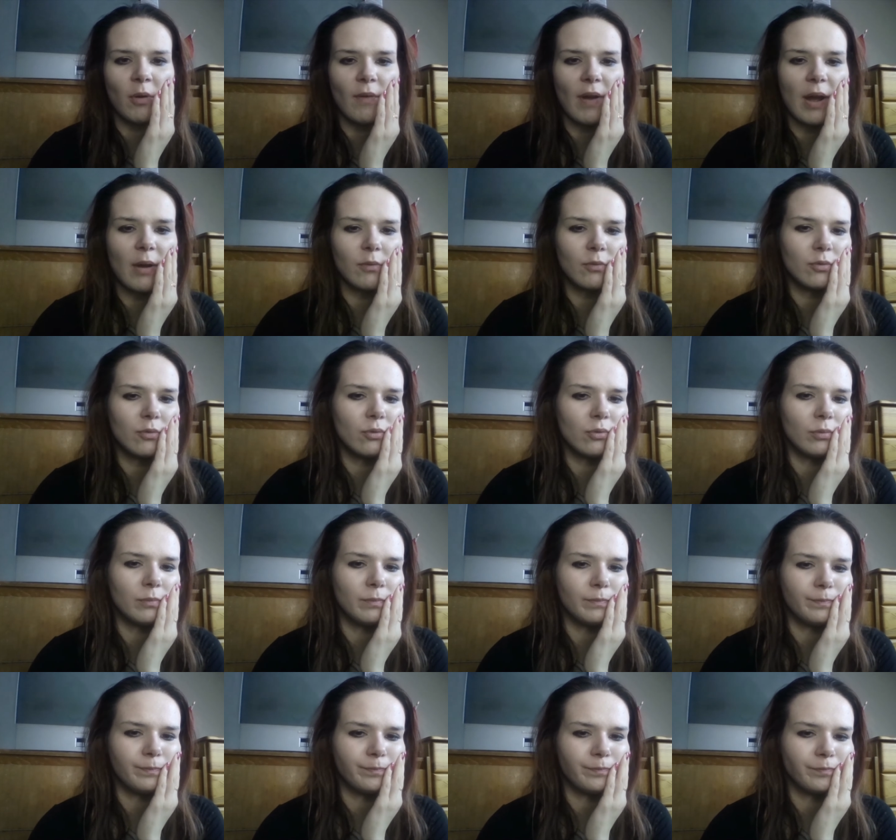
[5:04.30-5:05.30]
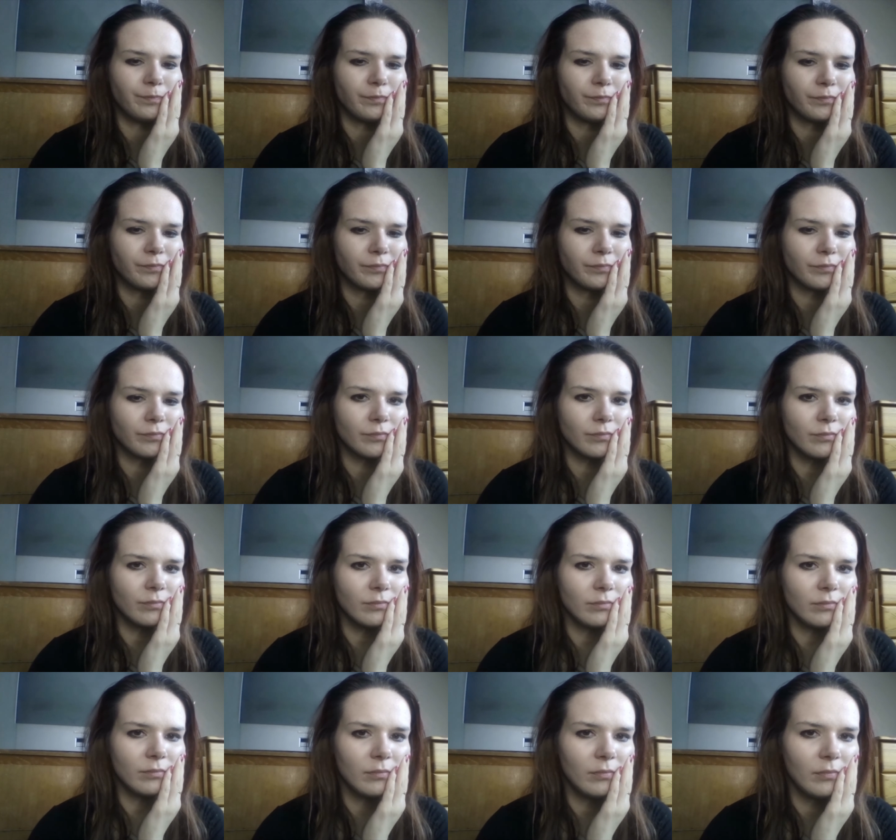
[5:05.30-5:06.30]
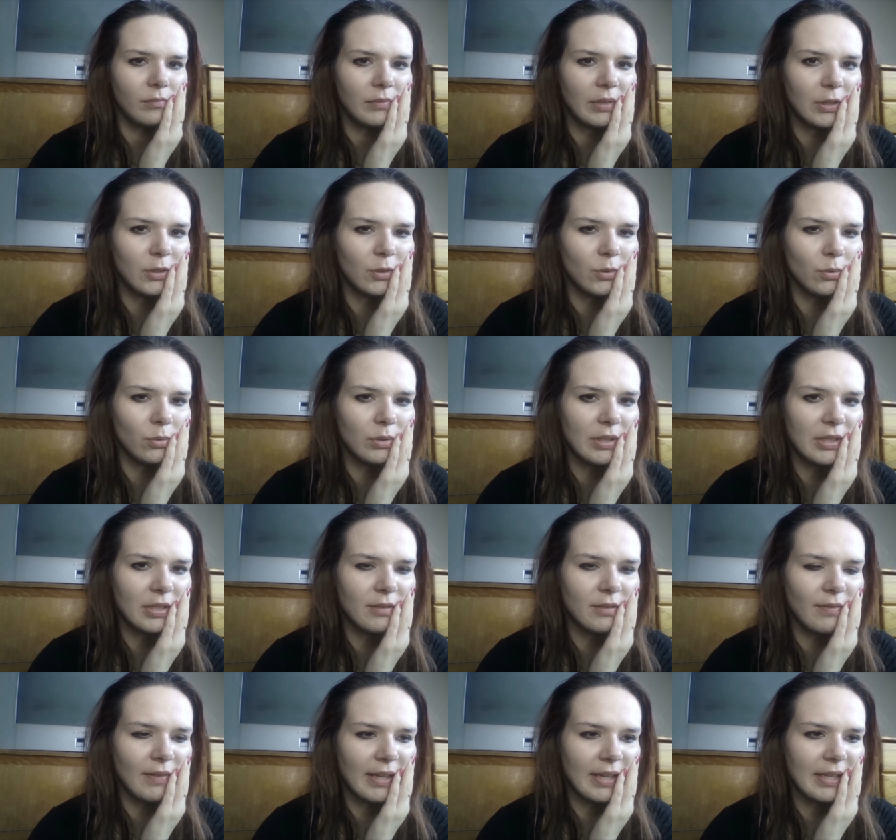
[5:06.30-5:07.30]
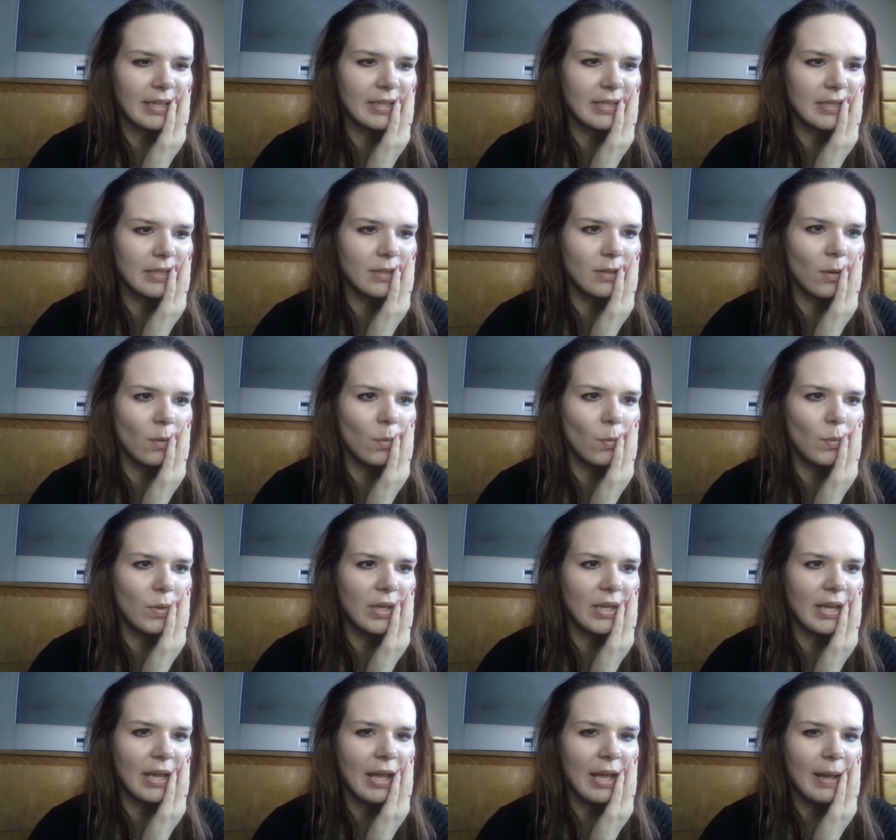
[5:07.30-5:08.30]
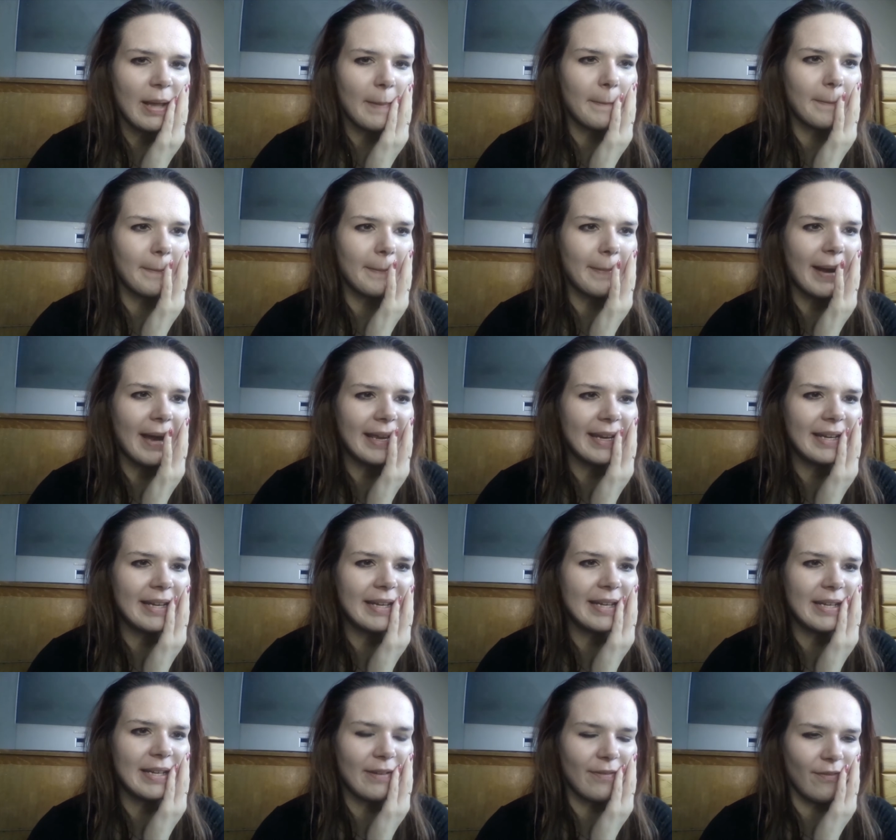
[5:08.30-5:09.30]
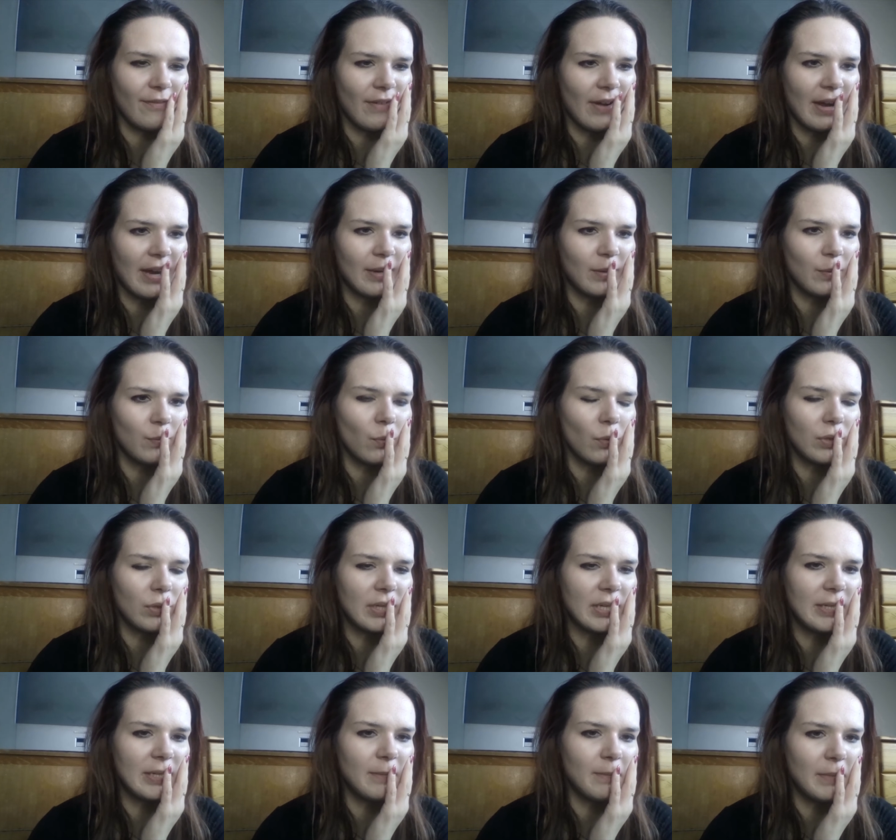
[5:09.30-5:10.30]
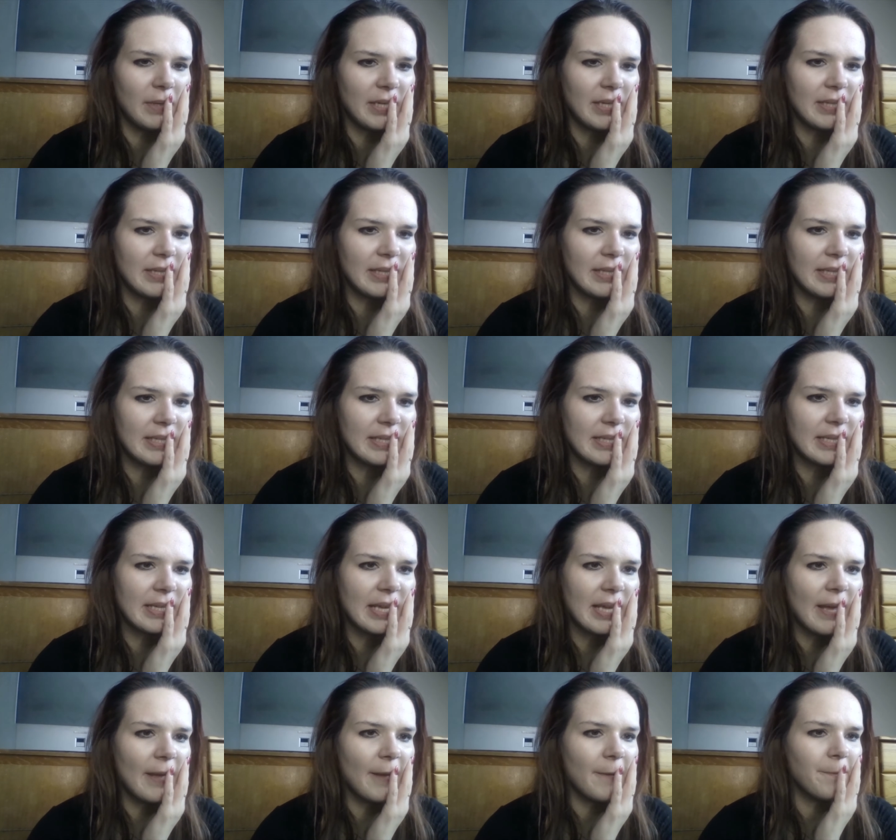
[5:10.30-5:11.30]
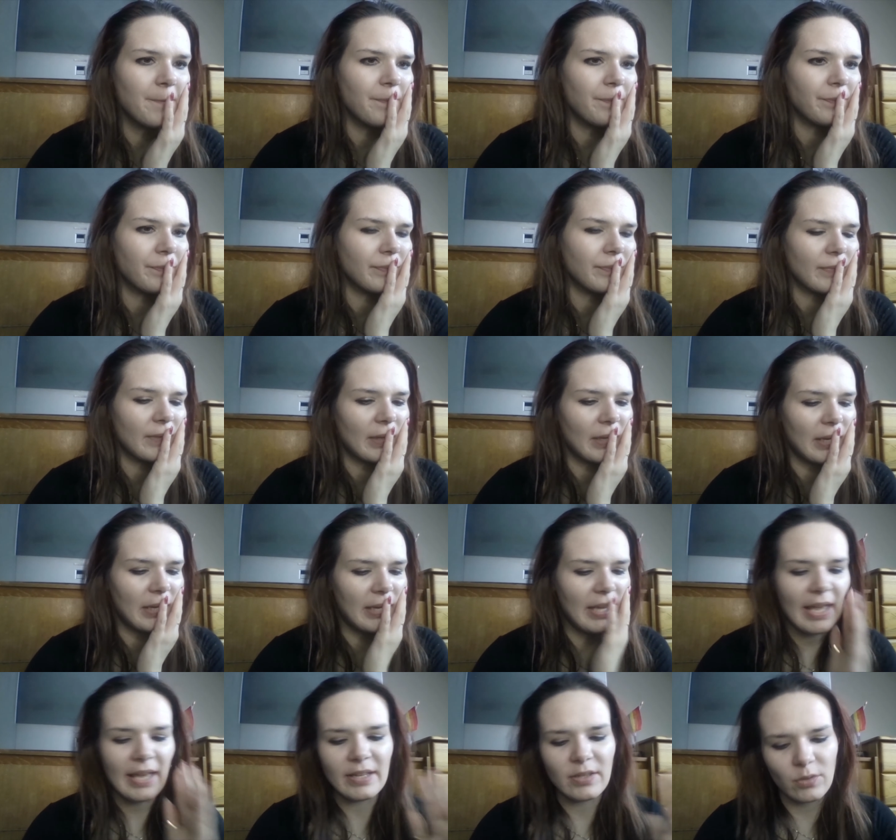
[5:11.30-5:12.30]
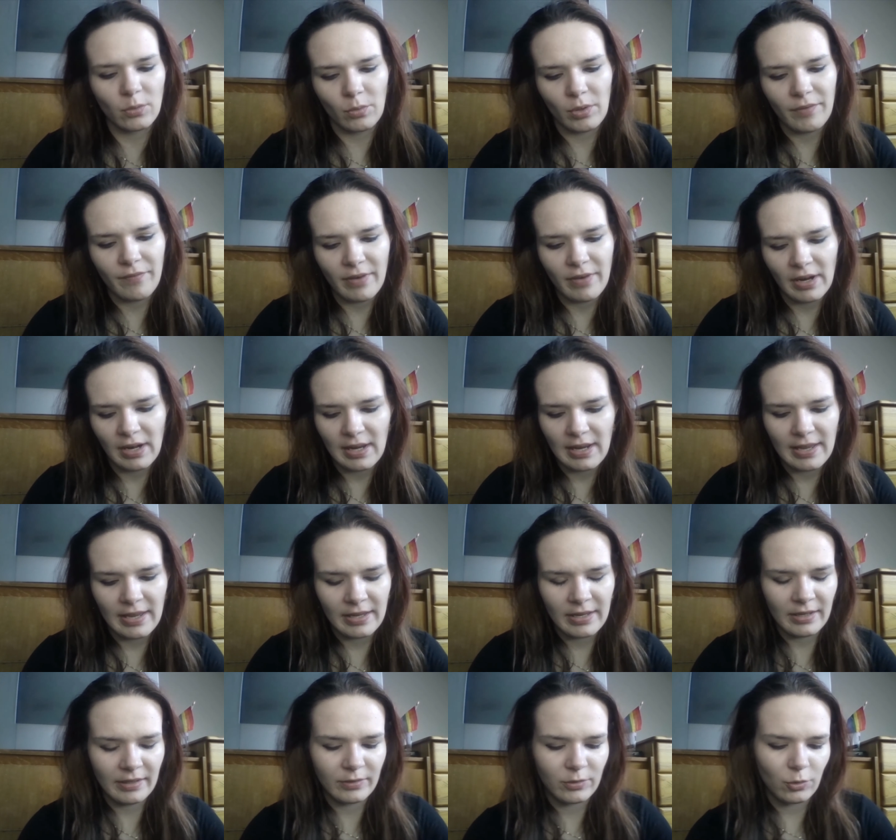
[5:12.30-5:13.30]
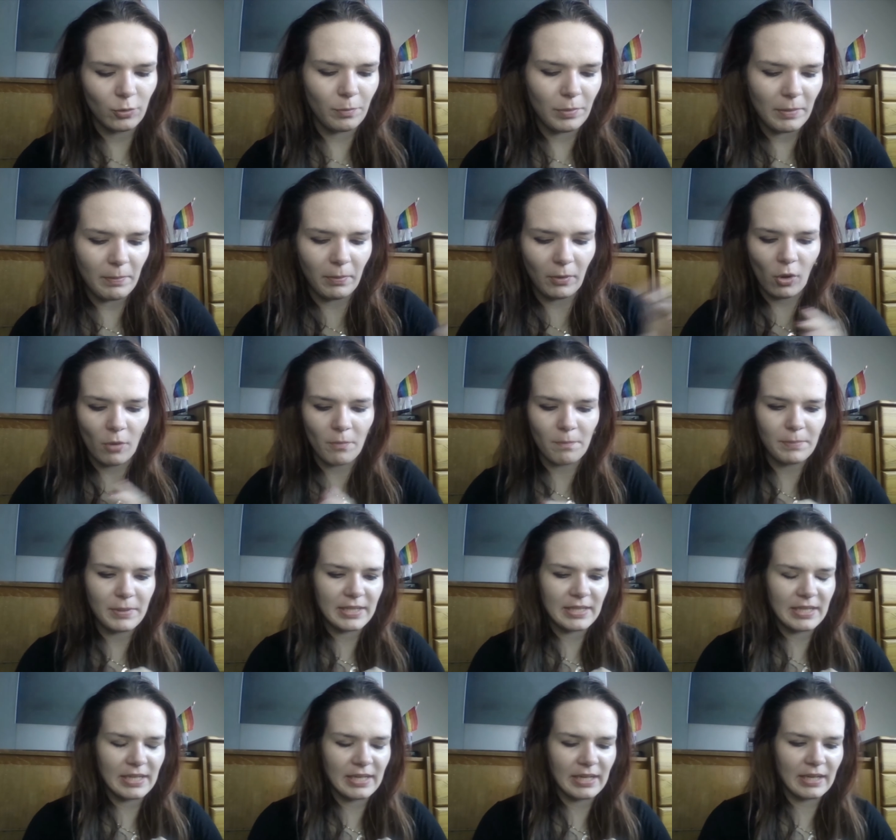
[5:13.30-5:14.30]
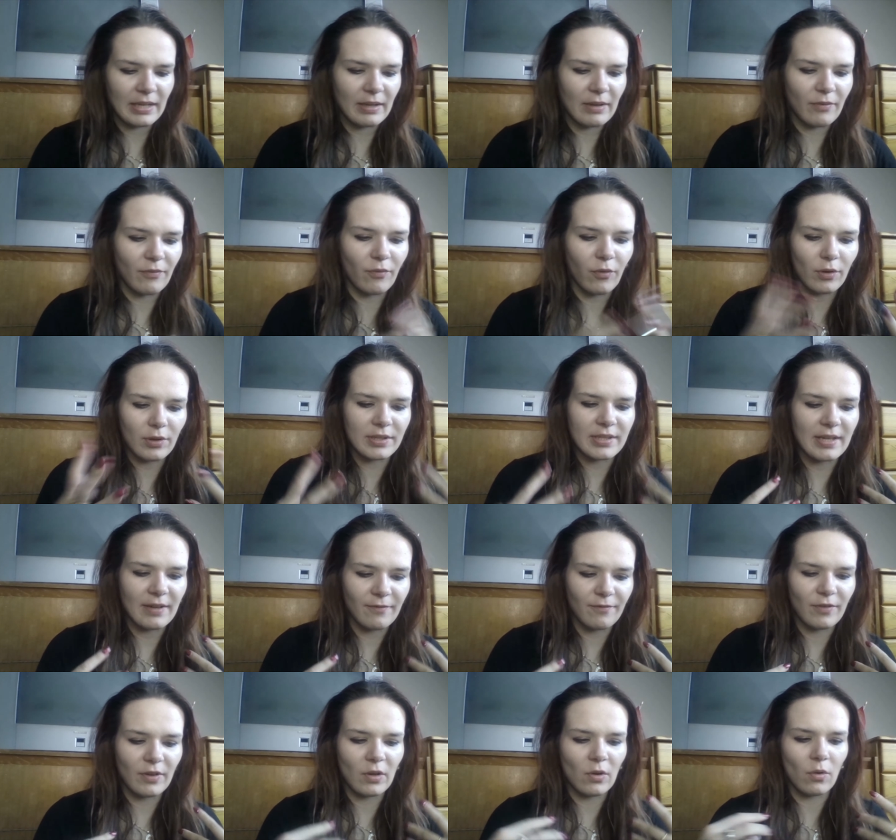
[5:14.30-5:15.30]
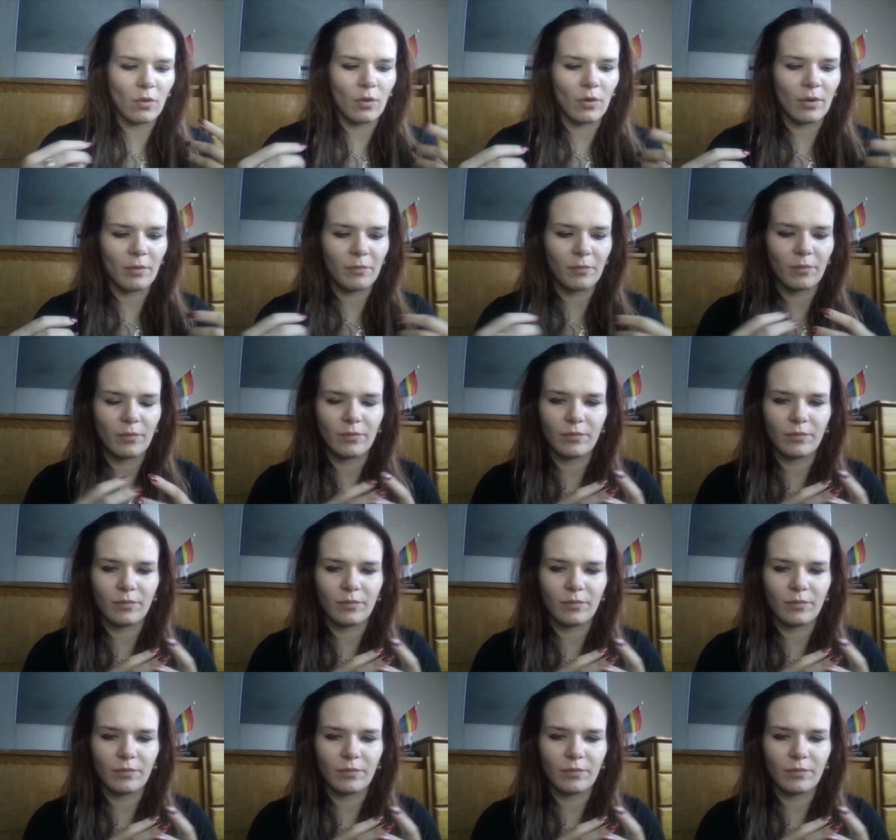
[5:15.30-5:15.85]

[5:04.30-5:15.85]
of how to do these things. So we mildly define what it means. Yeah, so rivalry, two people competing for something or